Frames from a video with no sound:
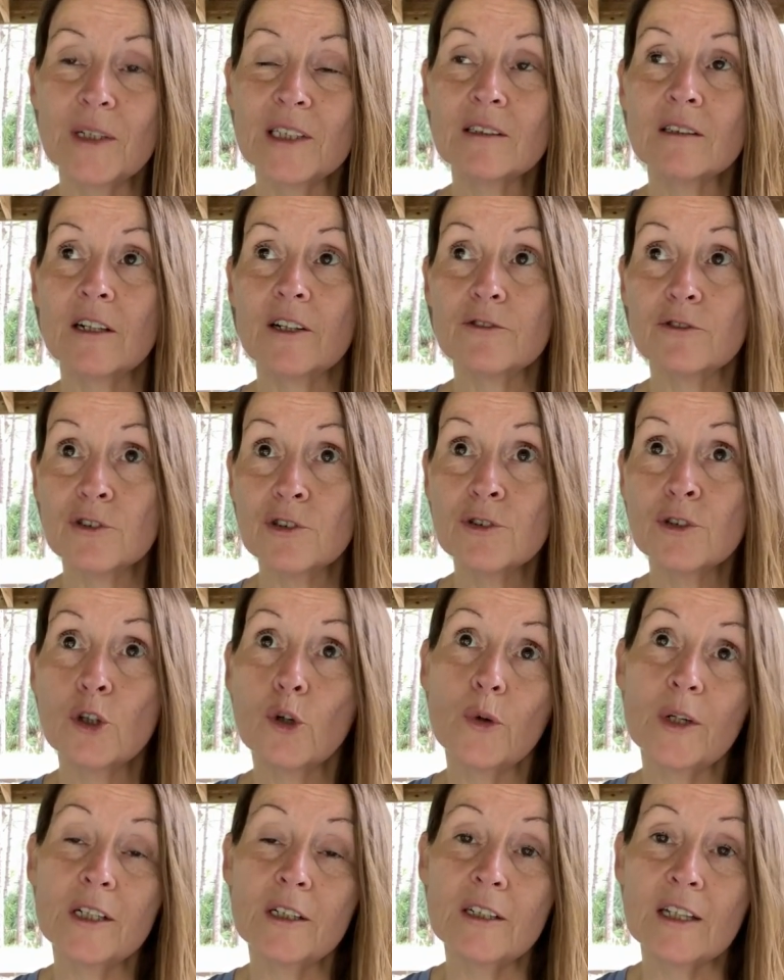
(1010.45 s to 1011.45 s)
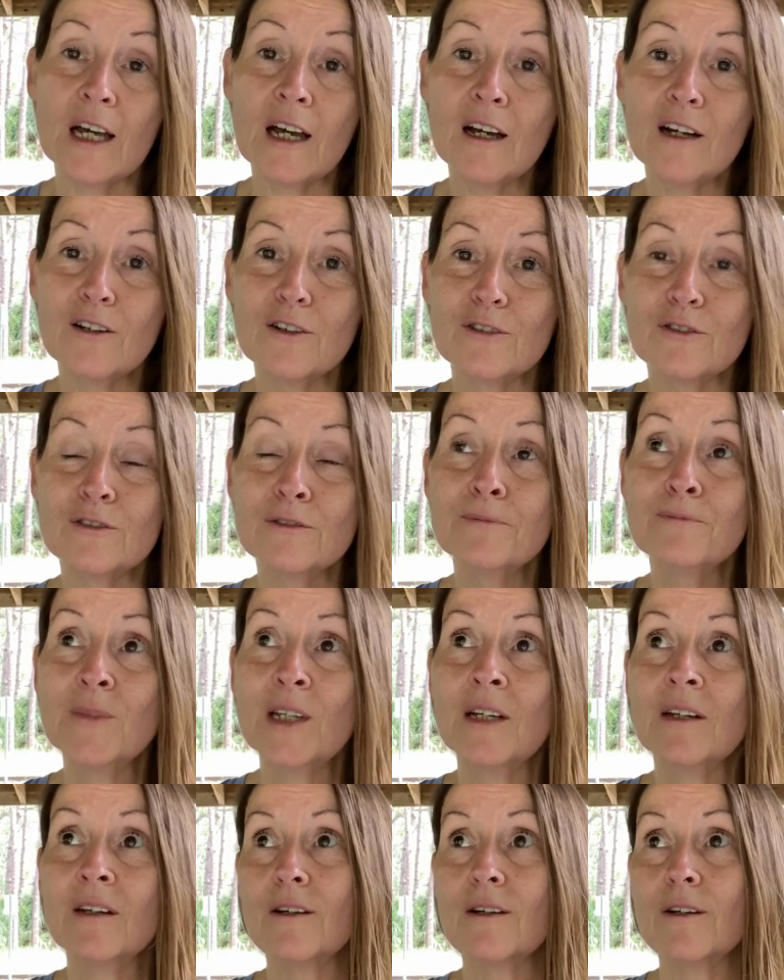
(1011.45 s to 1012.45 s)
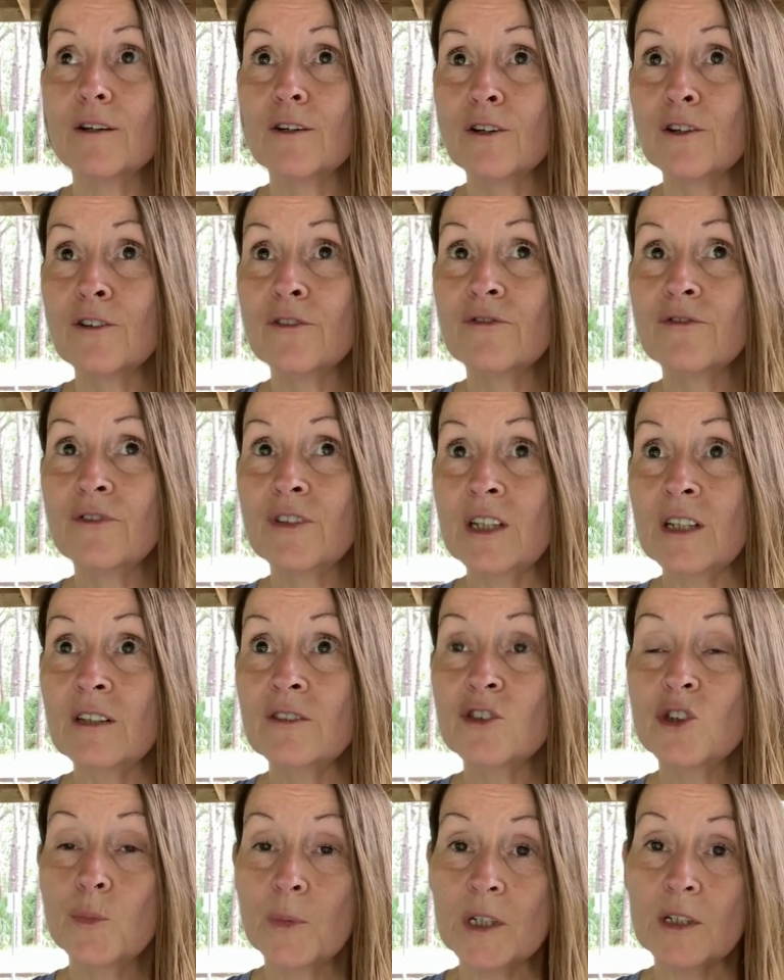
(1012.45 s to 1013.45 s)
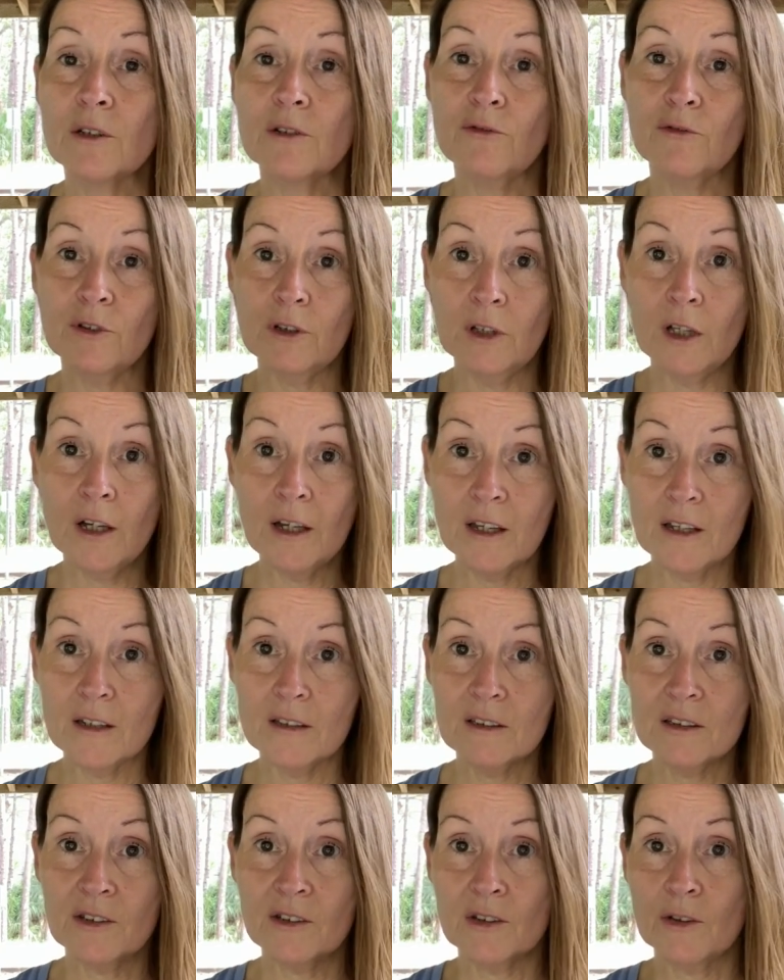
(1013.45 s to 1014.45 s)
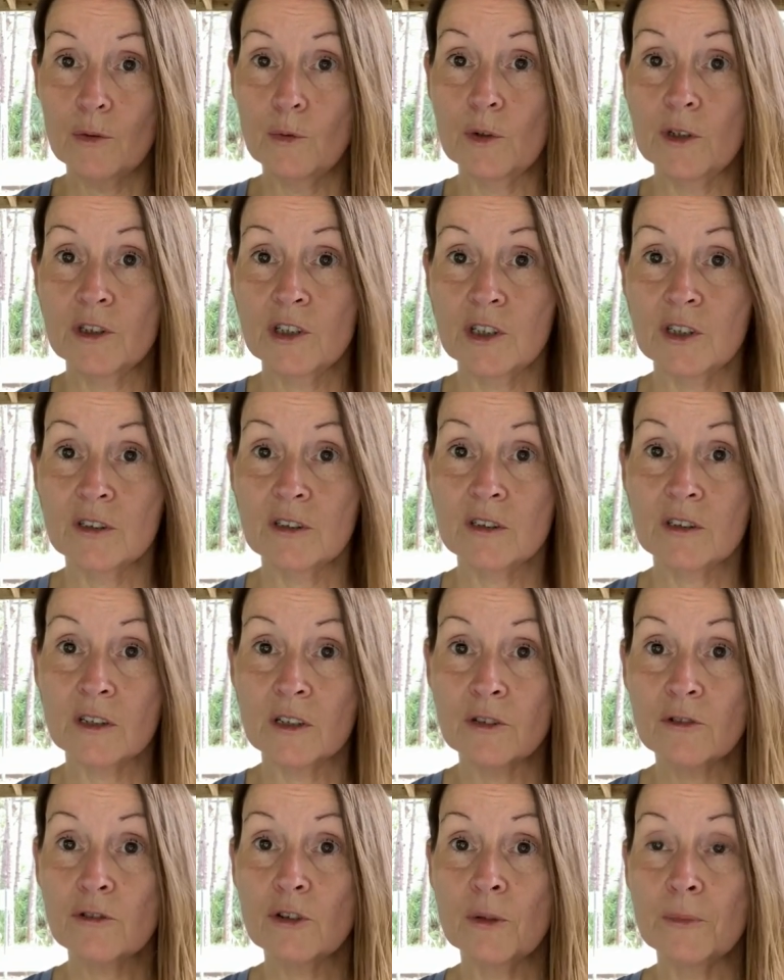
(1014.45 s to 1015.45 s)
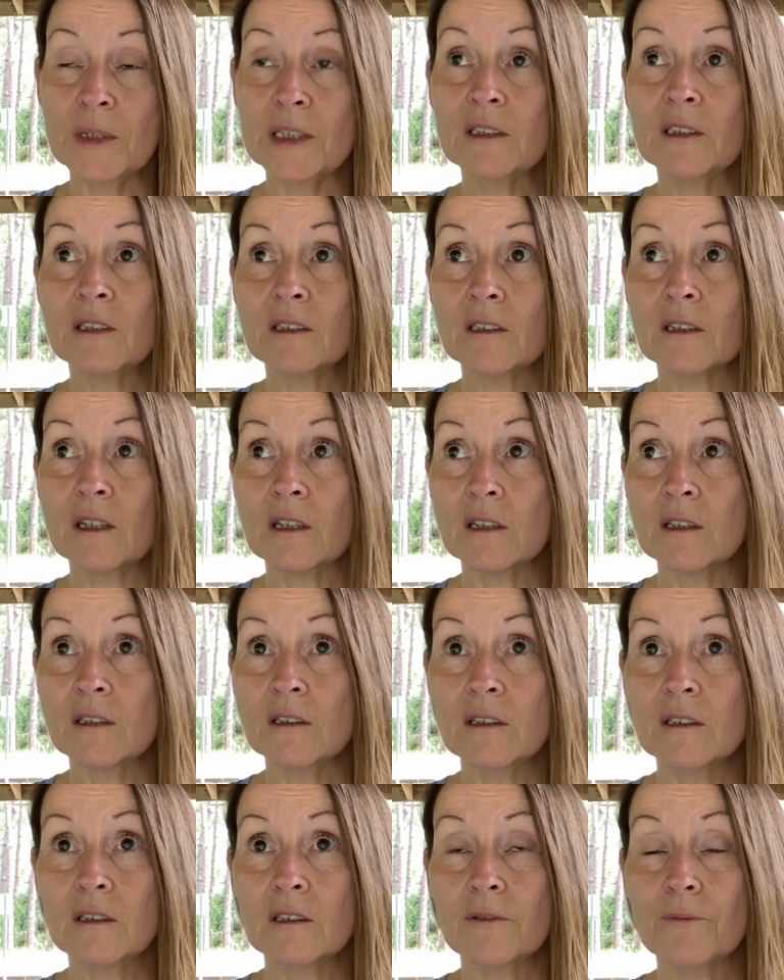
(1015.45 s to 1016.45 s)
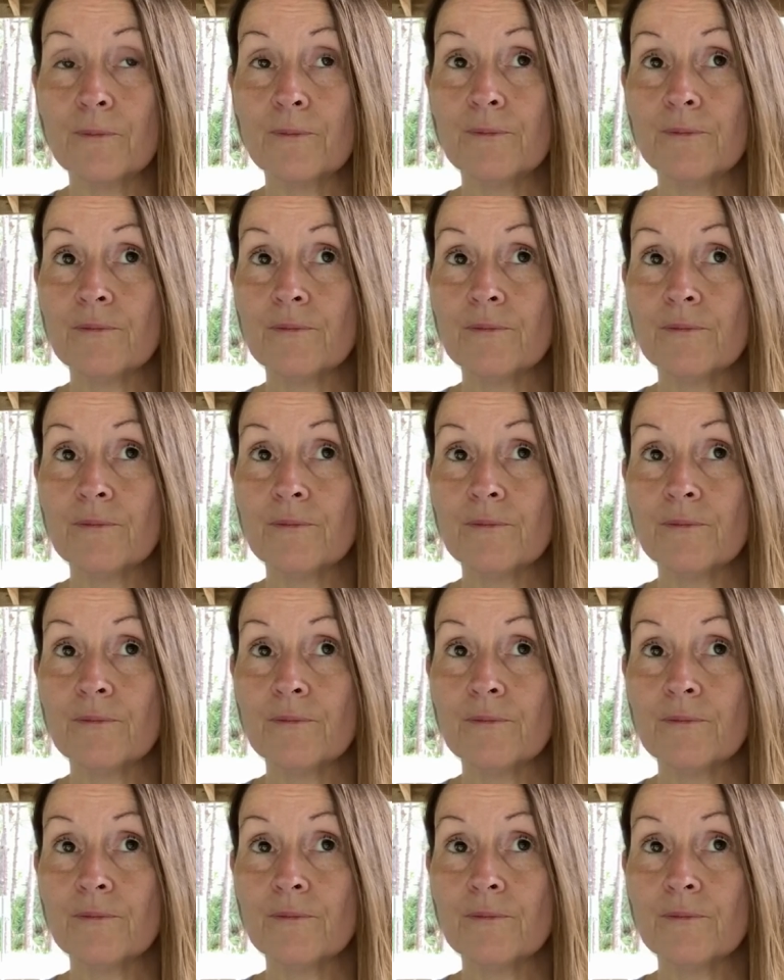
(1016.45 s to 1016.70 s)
It's like the slowing down of the speed of light, which is the increments that it's